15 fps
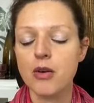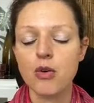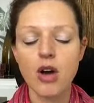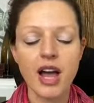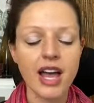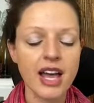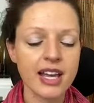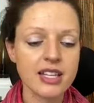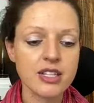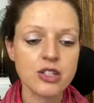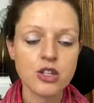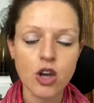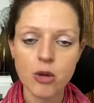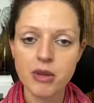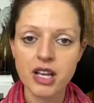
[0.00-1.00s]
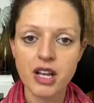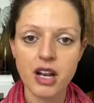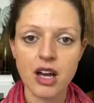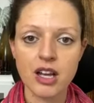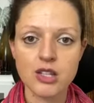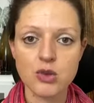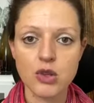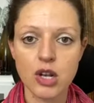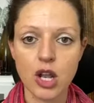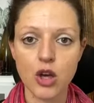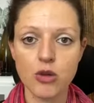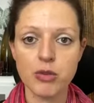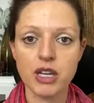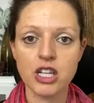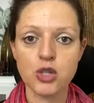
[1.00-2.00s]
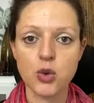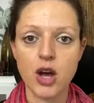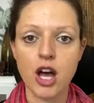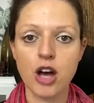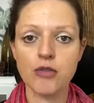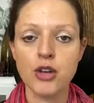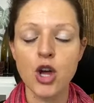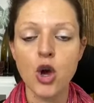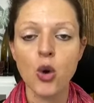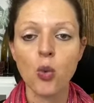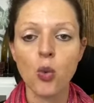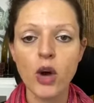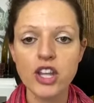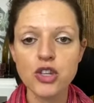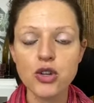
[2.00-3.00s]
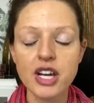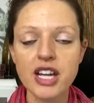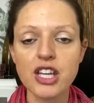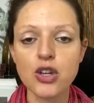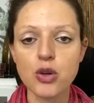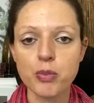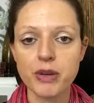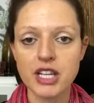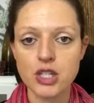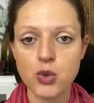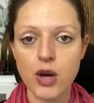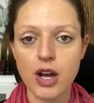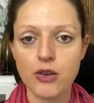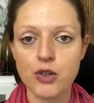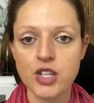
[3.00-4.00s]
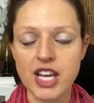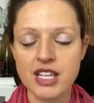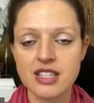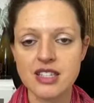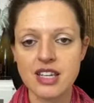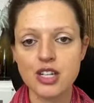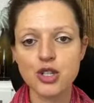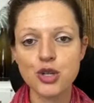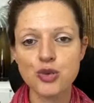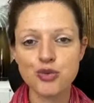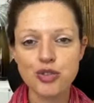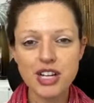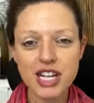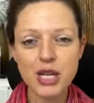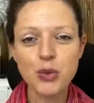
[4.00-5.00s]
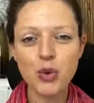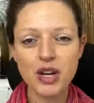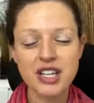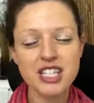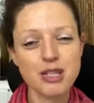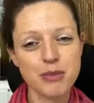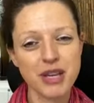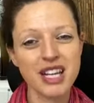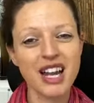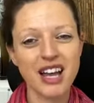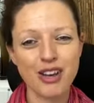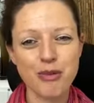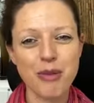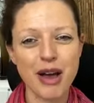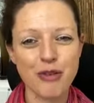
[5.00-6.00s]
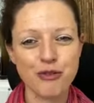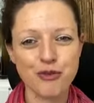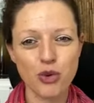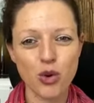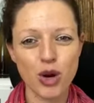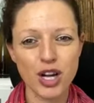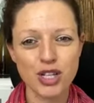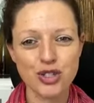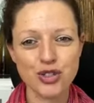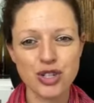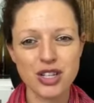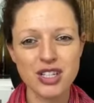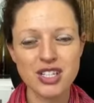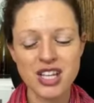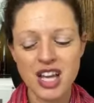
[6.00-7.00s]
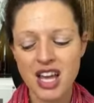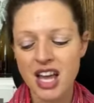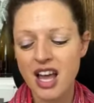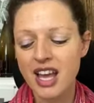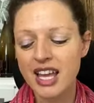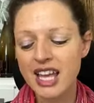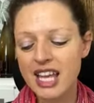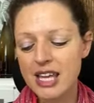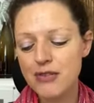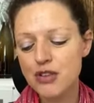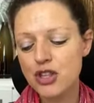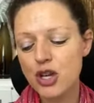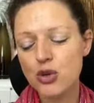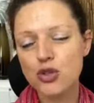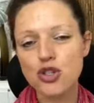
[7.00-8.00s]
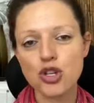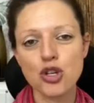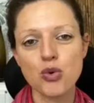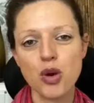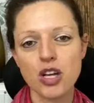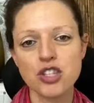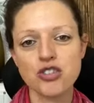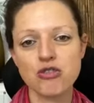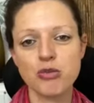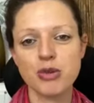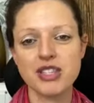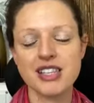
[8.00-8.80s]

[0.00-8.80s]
I get so many clients with low B12. When you're getting your B12 tested, you really want it to be like about 400. Even though 200